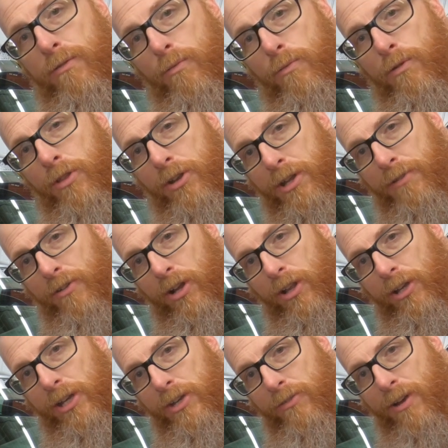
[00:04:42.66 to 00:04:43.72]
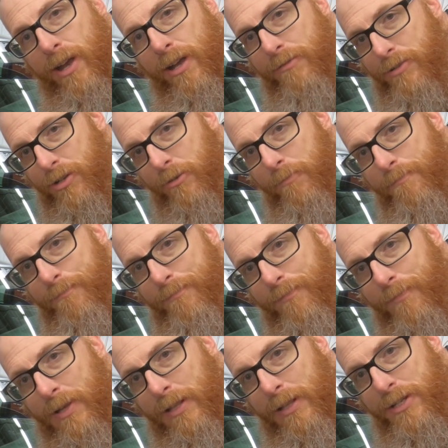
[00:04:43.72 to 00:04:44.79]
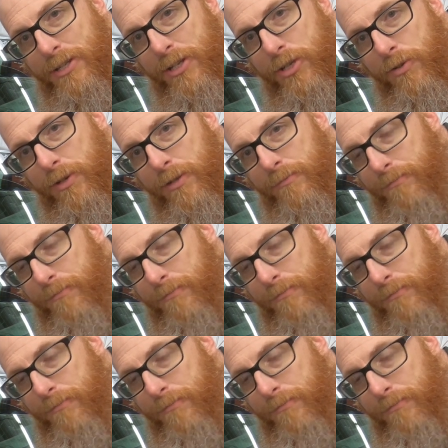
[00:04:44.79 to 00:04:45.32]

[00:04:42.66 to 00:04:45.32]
with a different clean rag. So let's get to it.